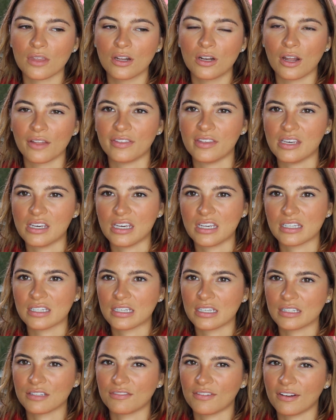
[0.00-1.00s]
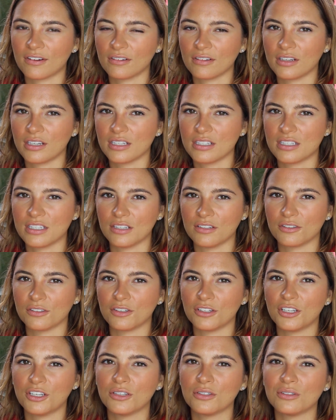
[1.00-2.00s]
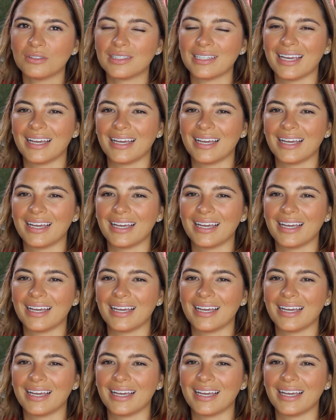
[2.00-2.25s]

not the easiest concealer to use,